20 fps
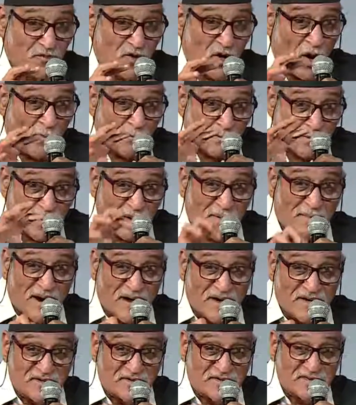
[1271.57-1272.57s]

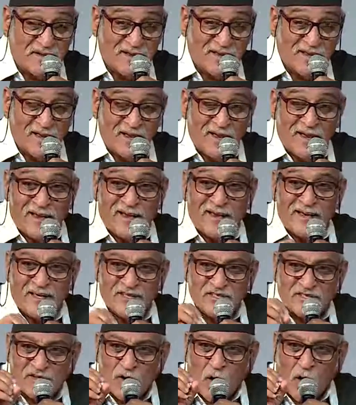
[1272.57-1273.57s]
compromised
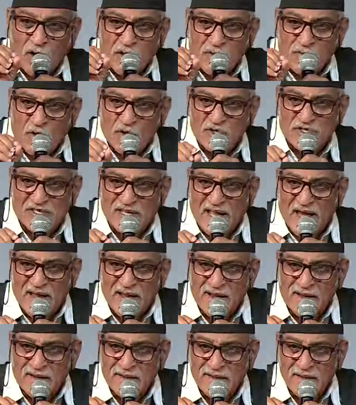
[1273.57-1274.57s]
it's almost
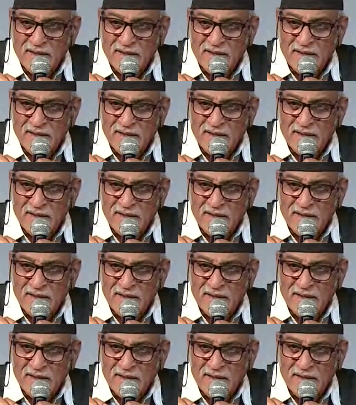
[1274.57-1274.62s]
like